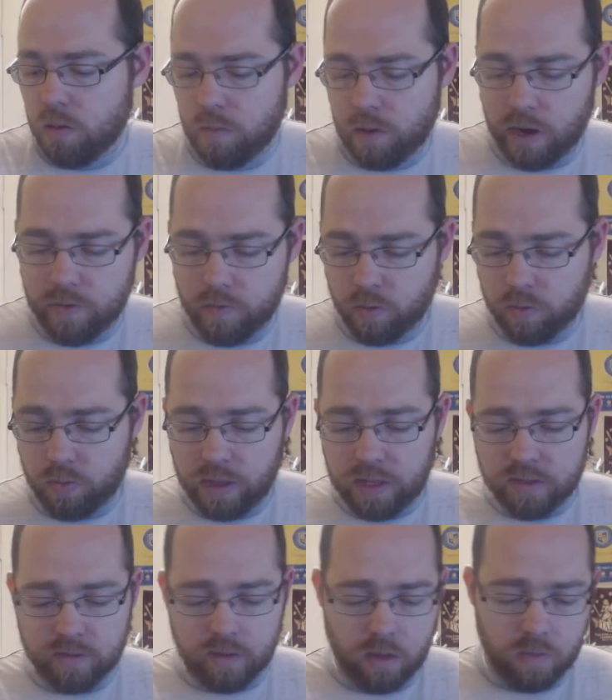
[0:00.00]
but I've
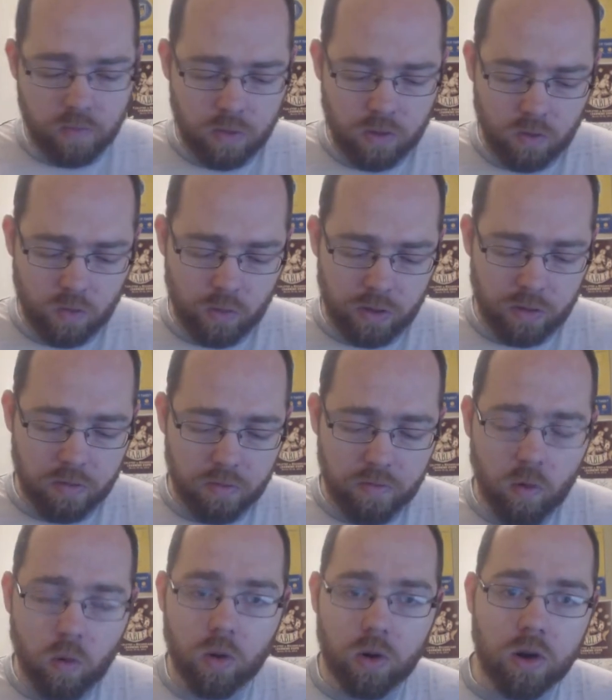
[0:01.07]
replaced them with
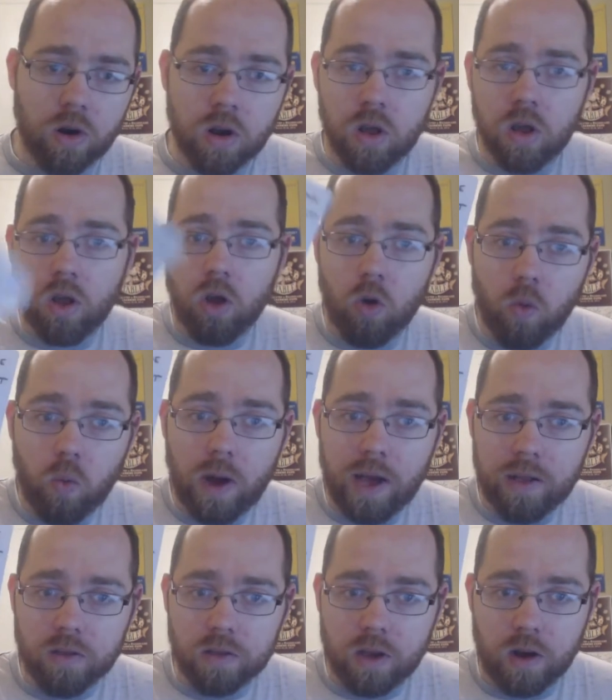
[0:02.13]
4
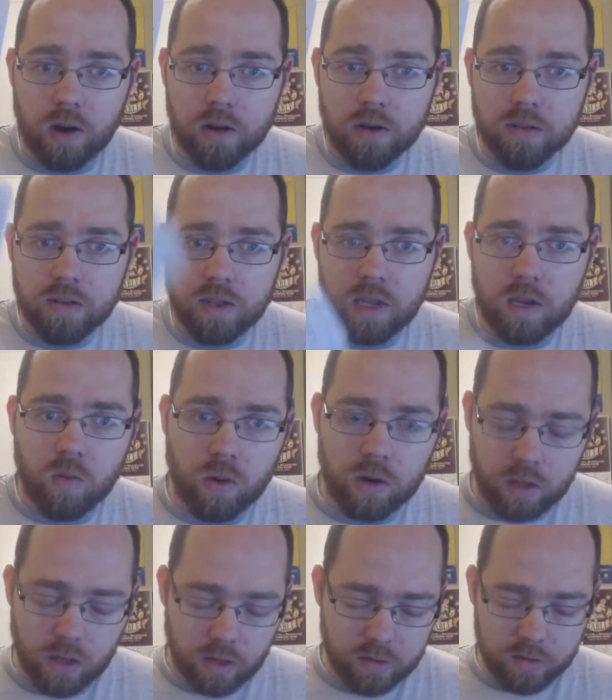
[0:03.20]
wild cards, any one
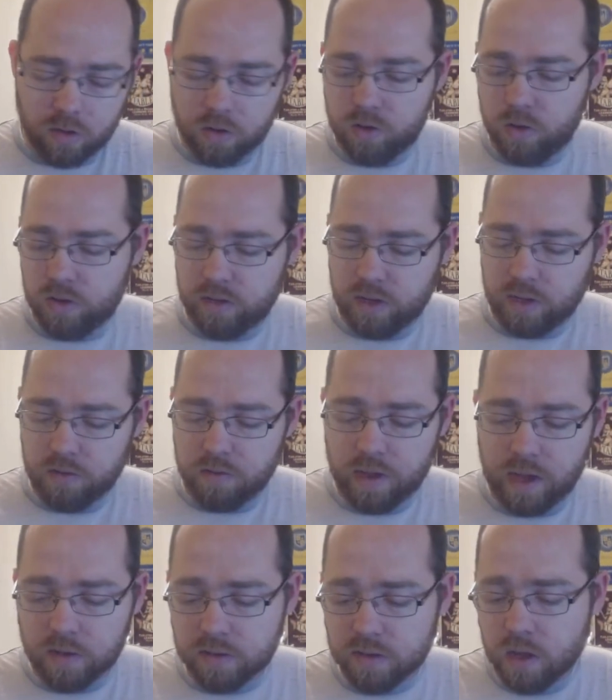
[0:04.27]
consonant or 2 consecutive
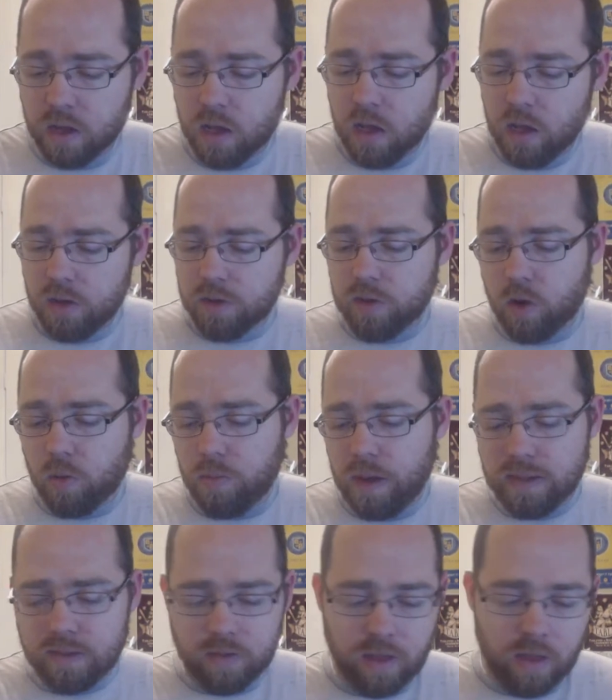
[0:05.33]
vowels. So
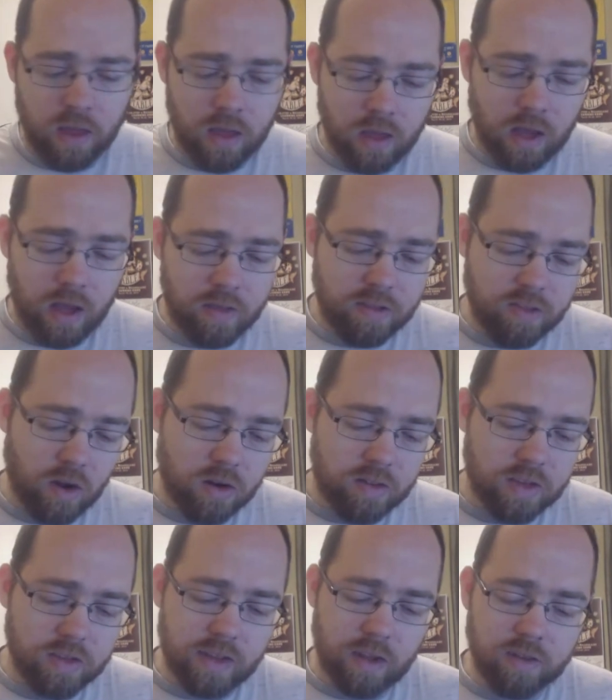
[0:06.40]
basically, these cards
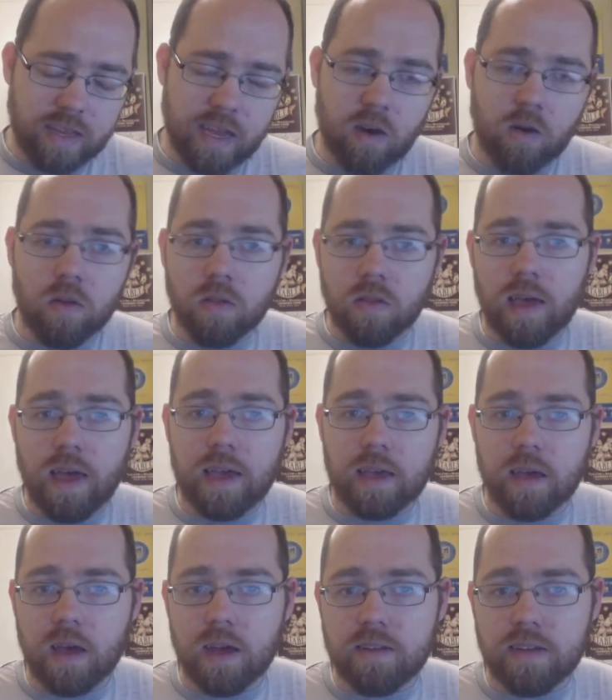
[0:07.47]
get dealt out like
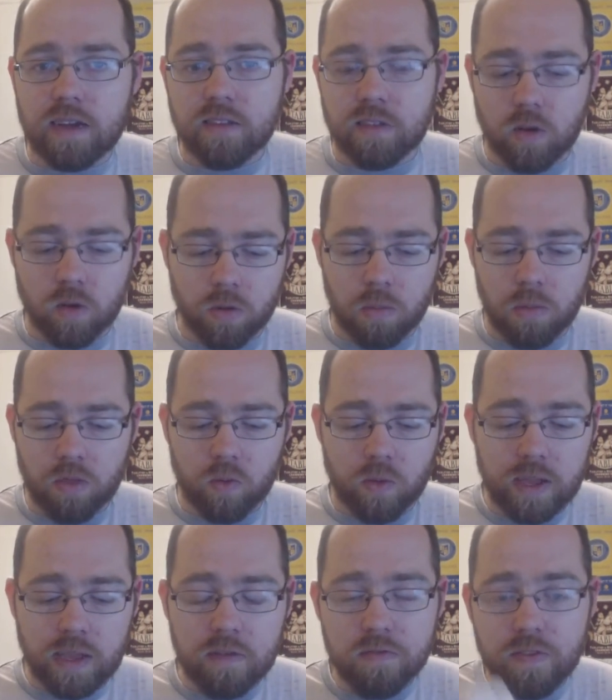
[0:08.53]
Texas Hold'em,
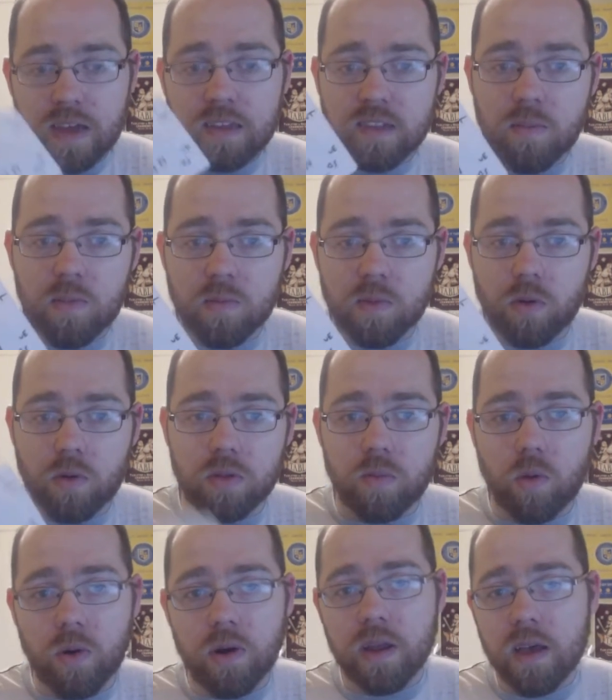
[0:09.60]
3 face up in the middle of the
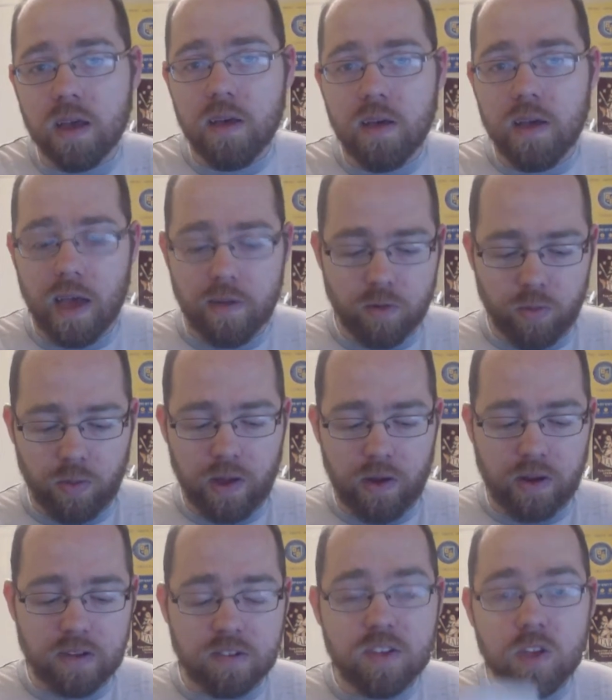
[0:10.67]
board. Every player
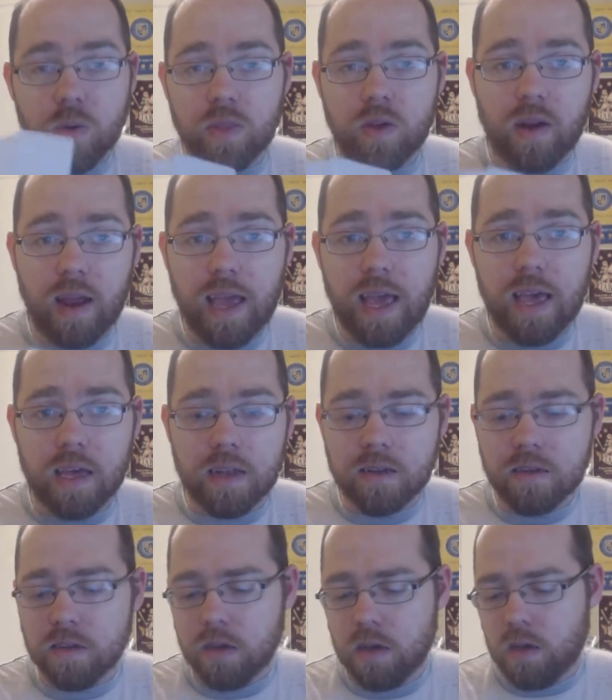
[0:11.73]
gets 2 in their
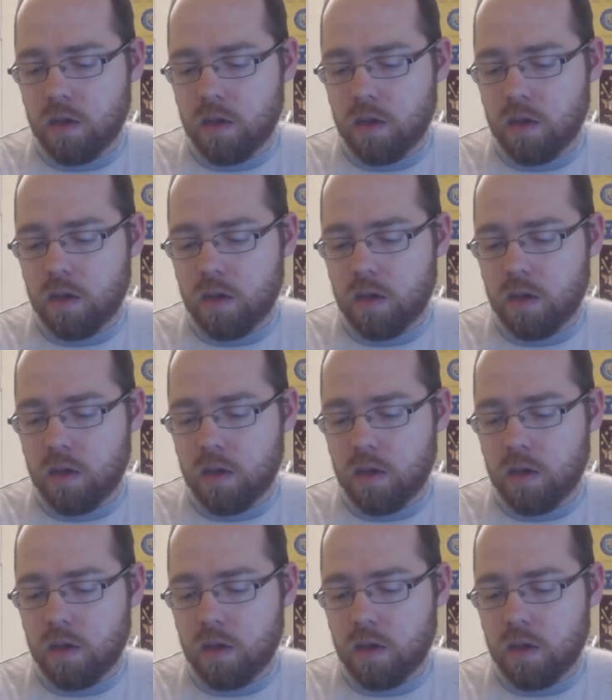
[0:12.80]
hand.